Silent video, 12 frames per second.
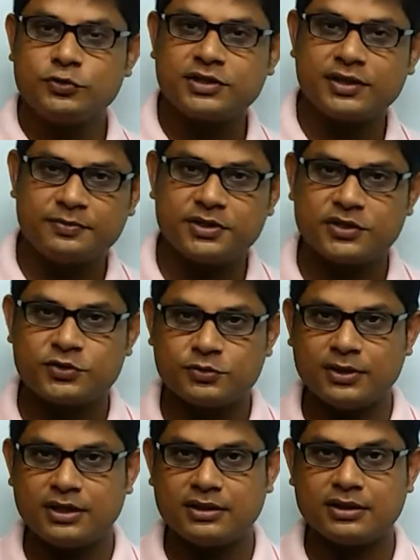subjects
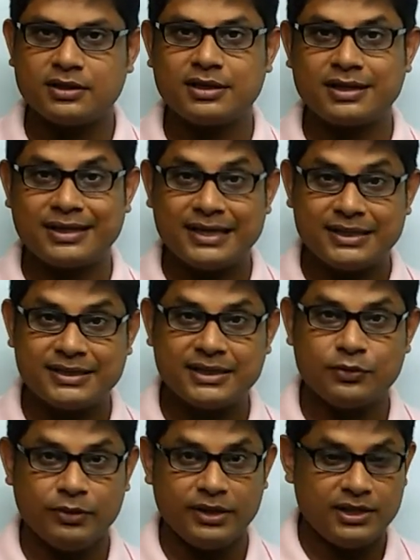together connected
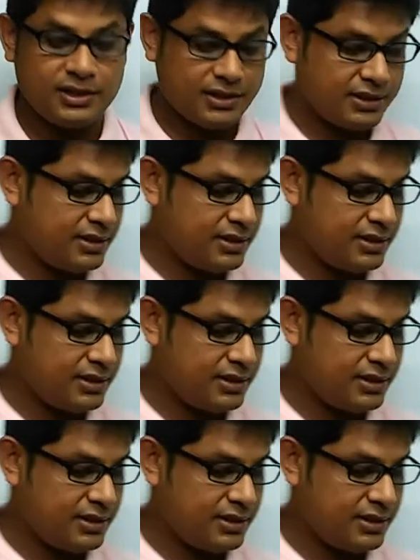with